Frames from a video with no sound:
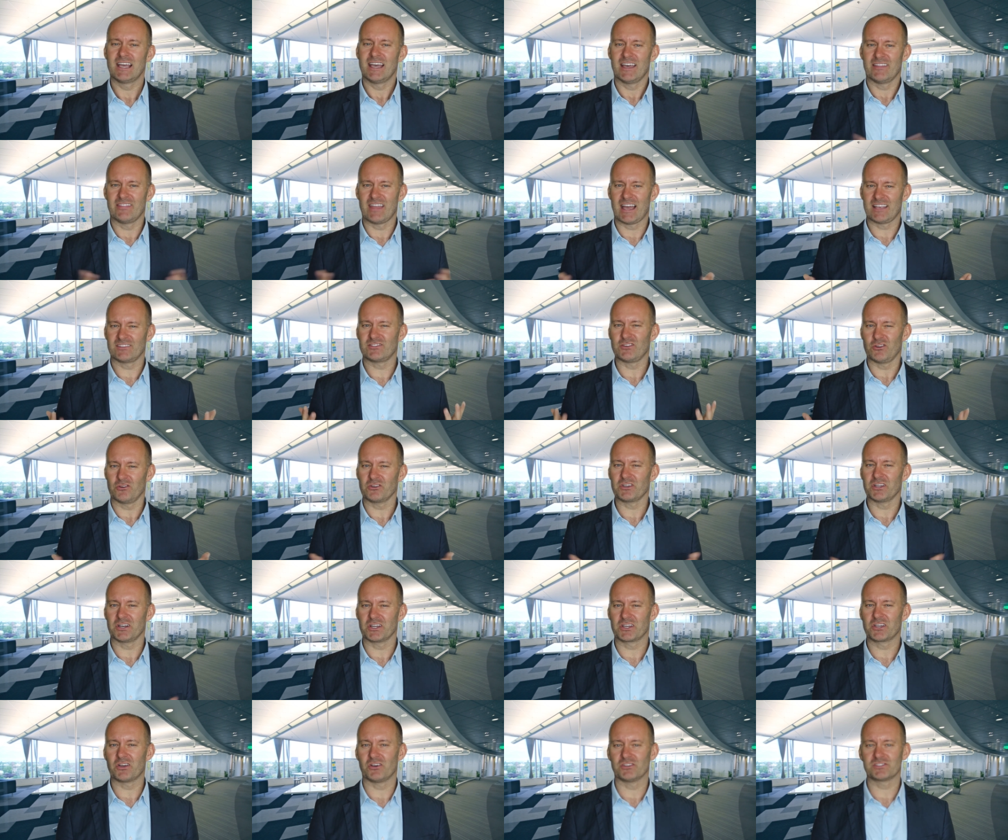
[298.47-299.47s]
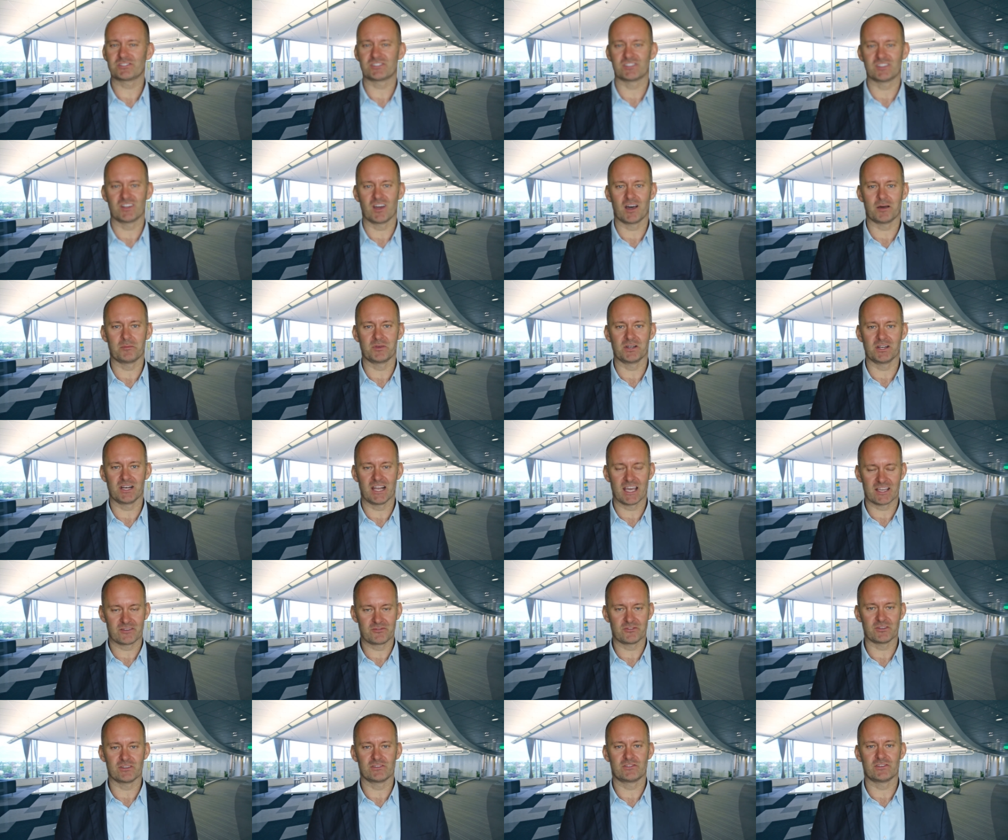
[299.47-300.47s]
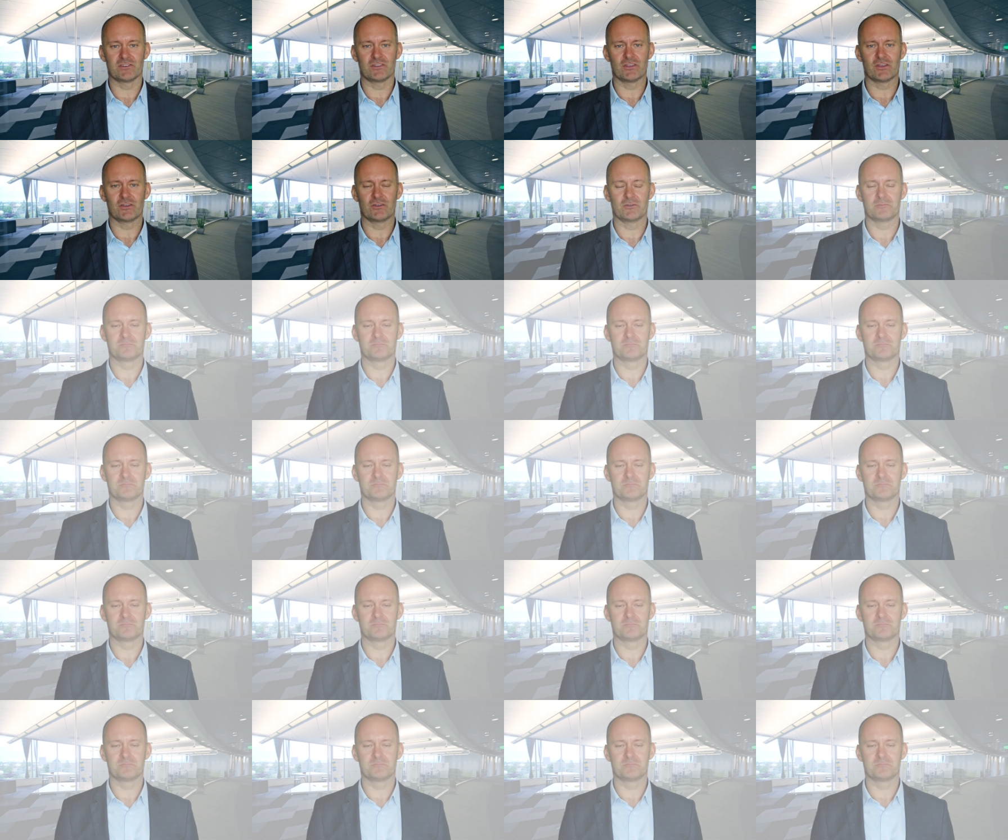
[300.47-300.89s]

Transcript: And that's not going to cost an arm and a leg for you to do.